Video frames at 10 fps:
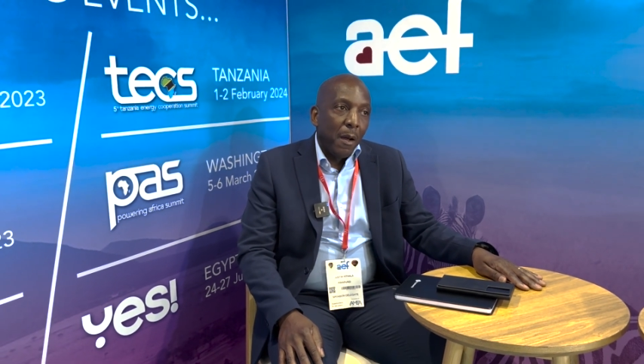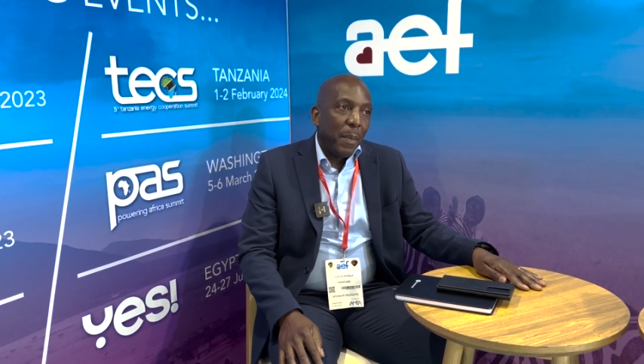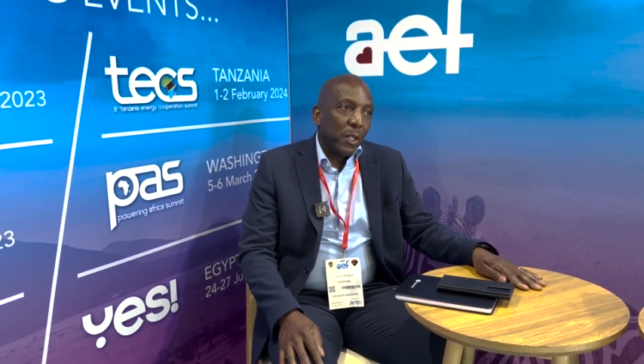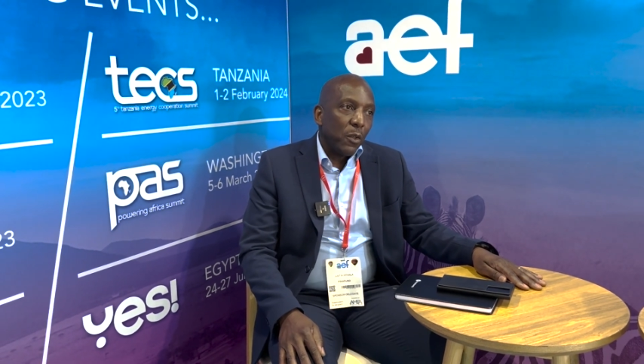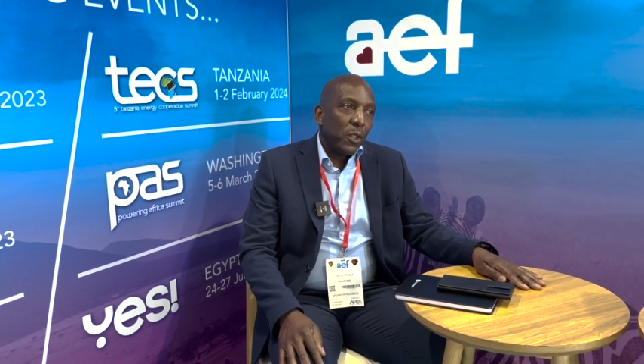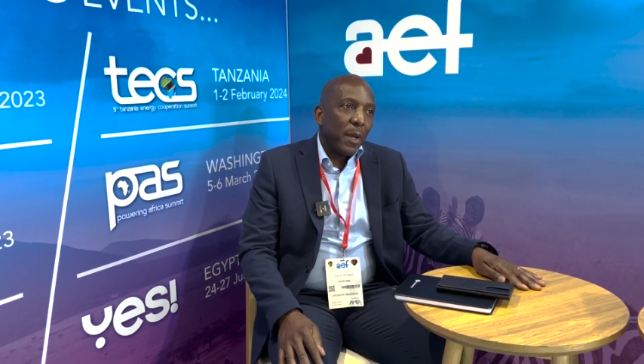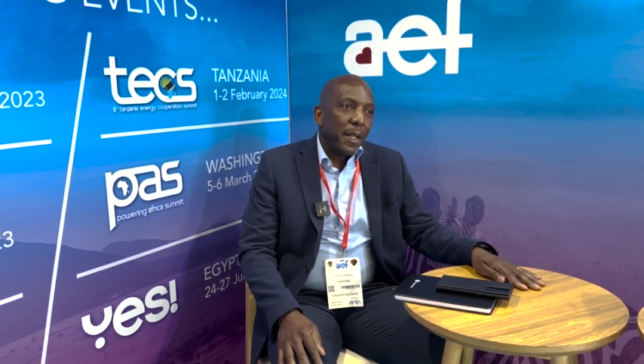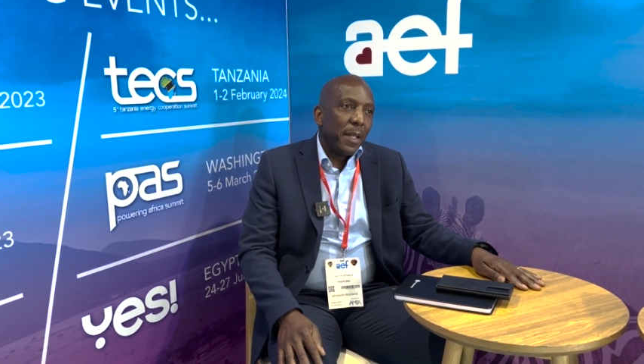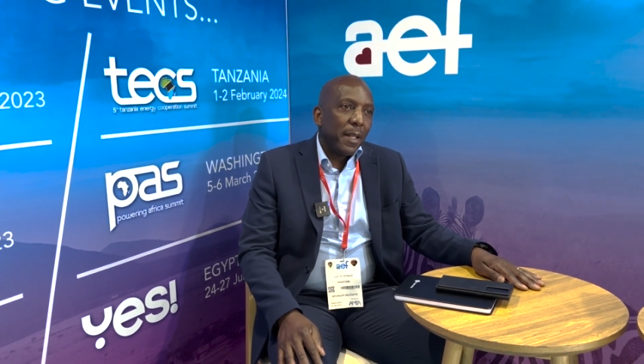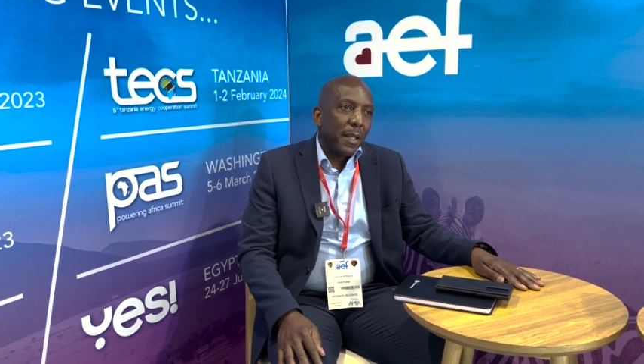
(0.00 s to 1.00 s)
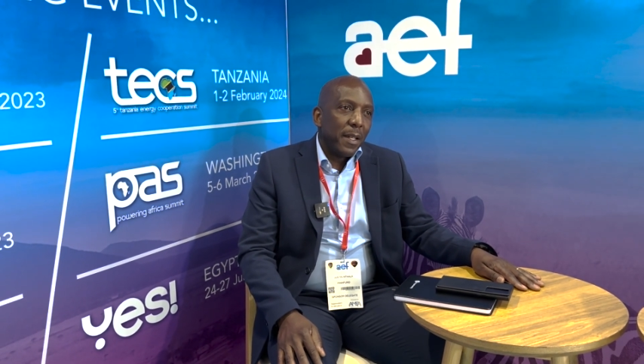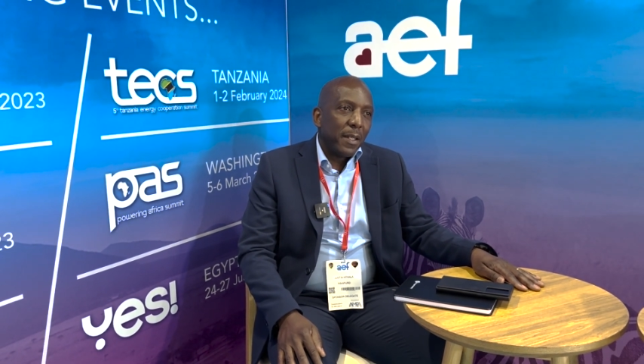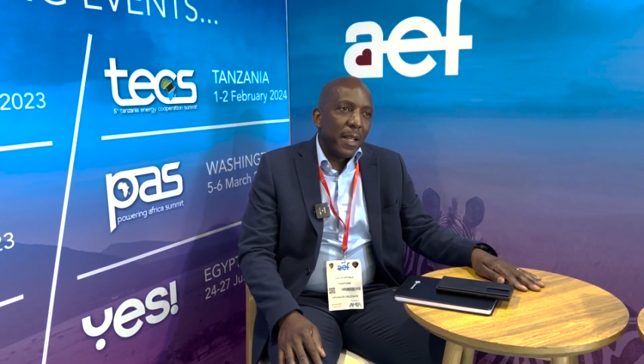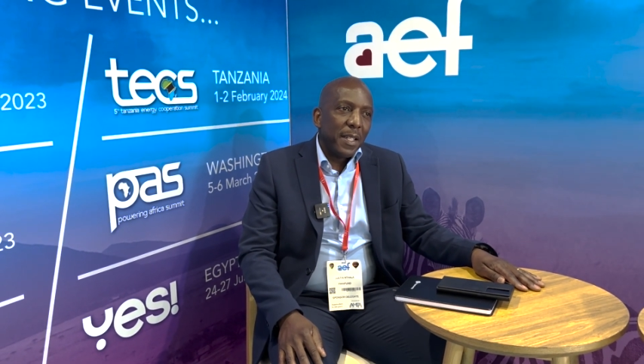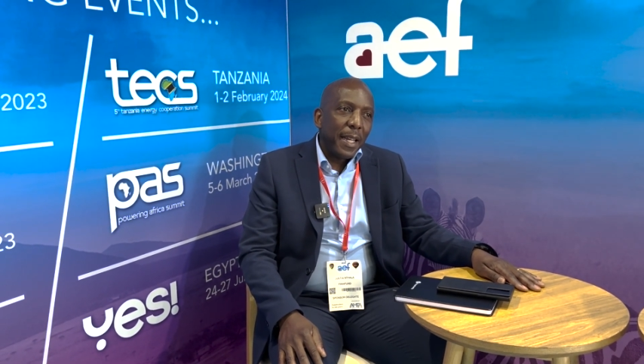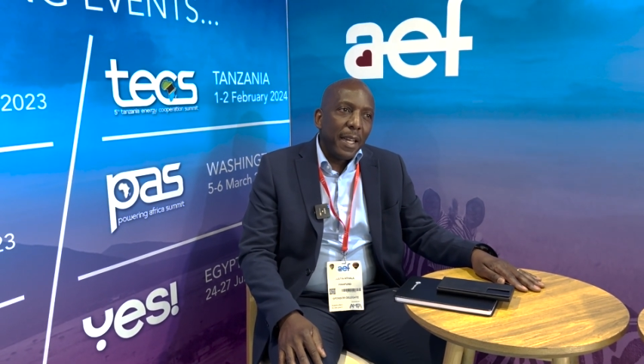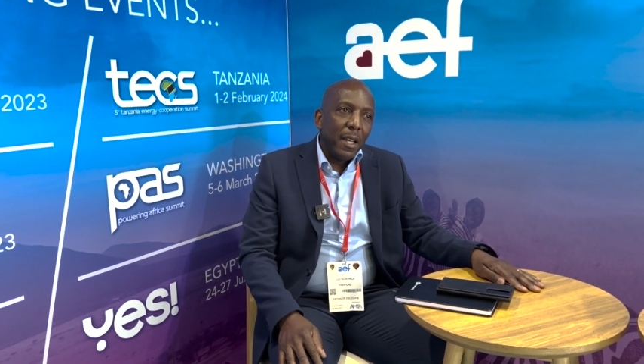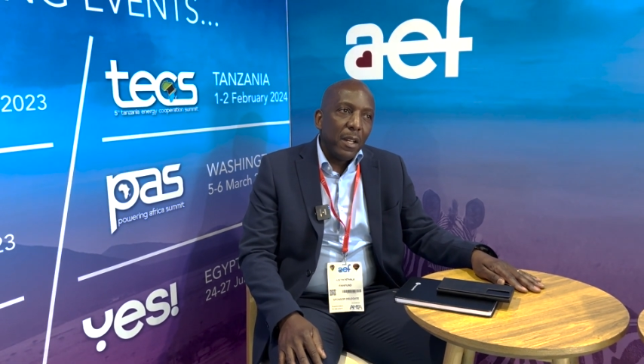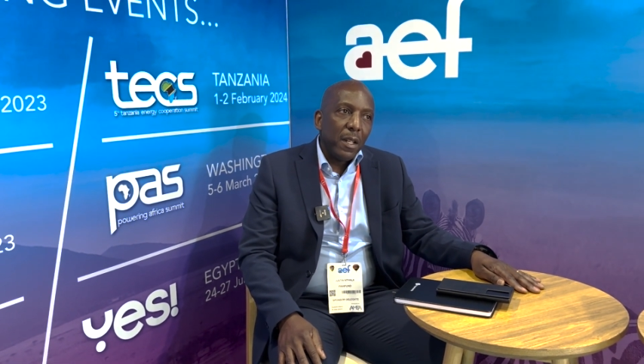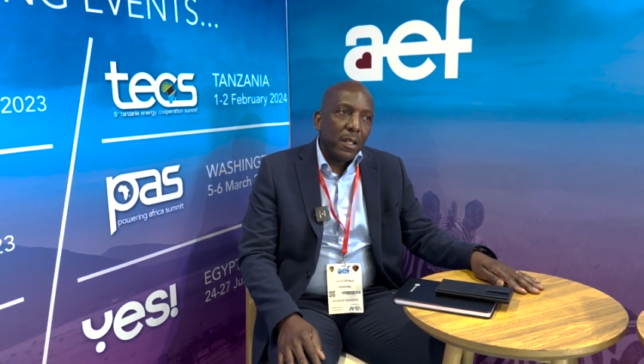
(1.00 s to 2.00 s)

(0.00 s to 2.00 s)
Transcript: But also I think there's a key